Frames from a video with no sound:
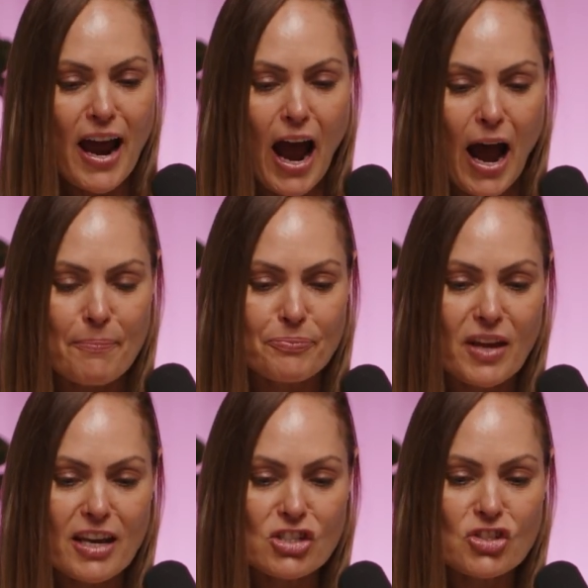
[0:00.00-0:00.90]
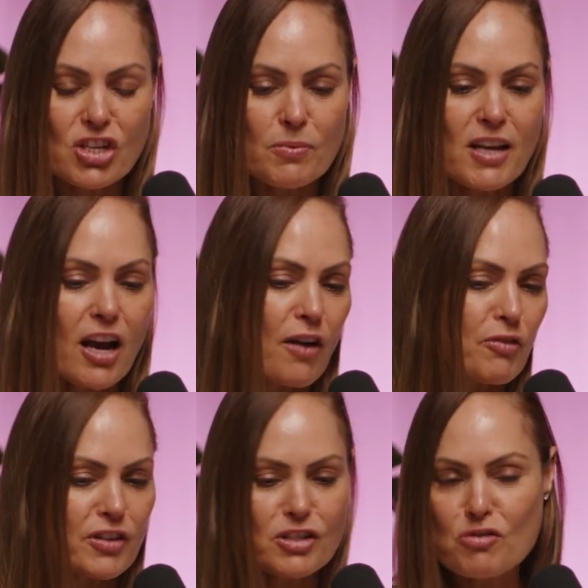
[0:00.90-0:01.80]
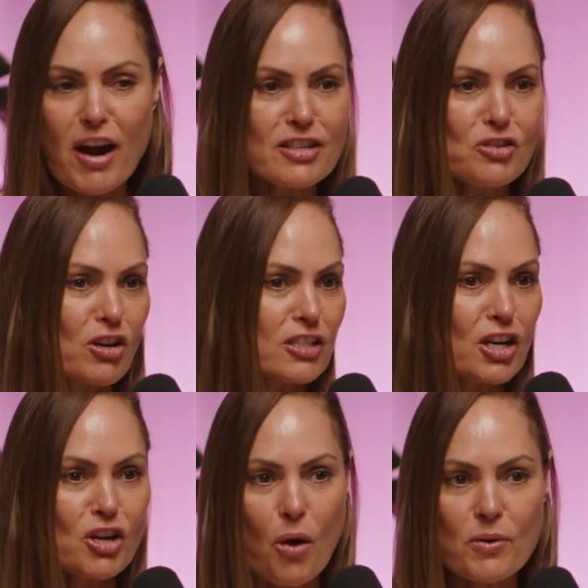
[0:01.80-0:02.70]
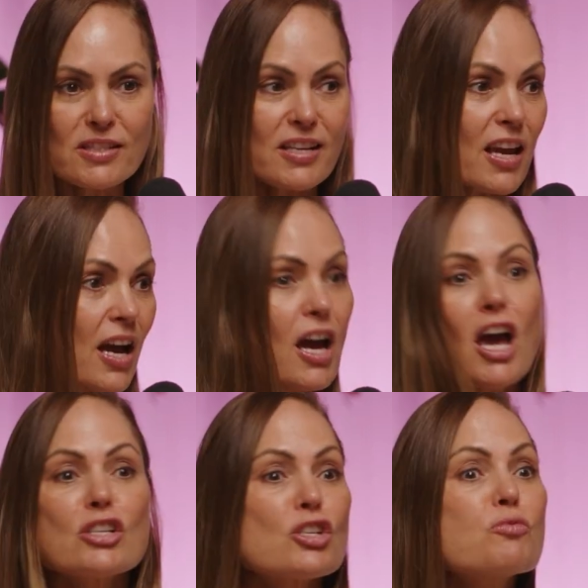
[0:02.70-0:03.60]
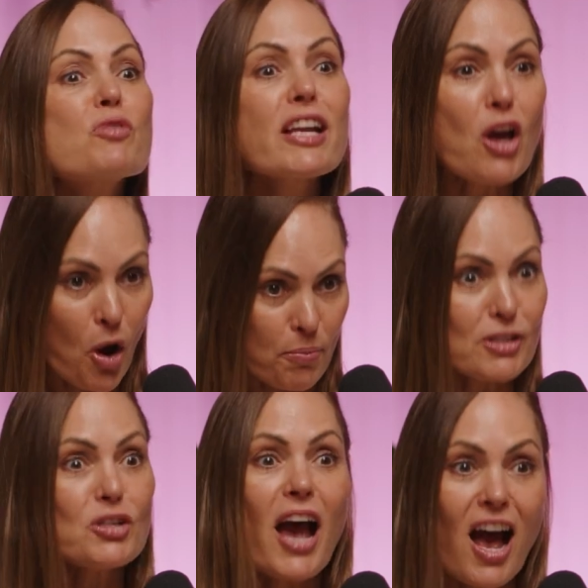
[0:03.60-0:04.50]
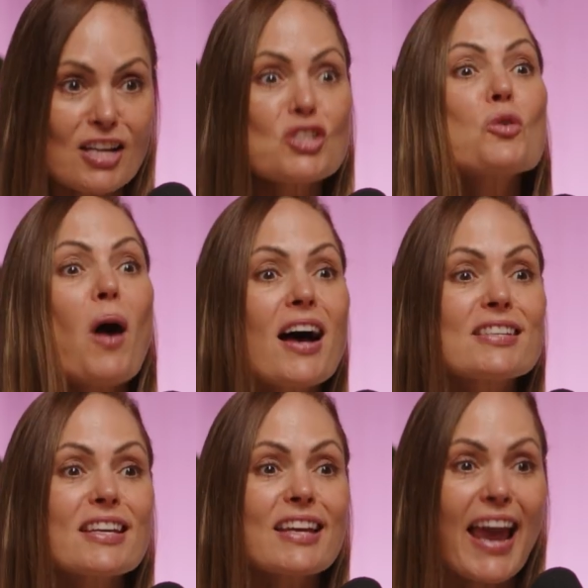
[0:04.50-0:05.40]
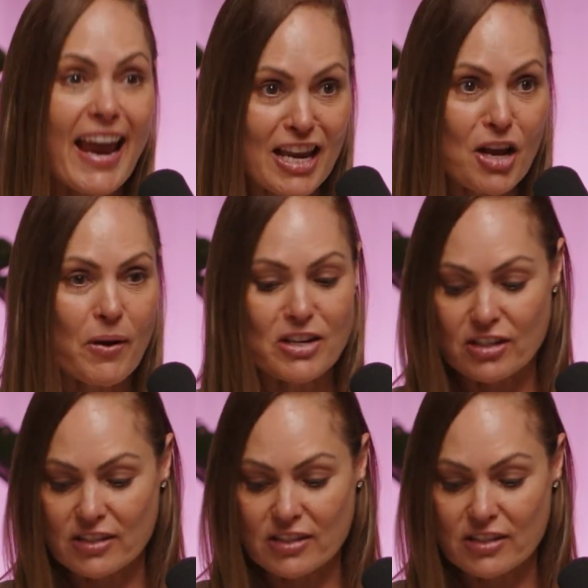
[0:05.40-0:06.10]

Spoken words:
And she was like, I've got this great doctor, go and see her. She's really open to you asking any question.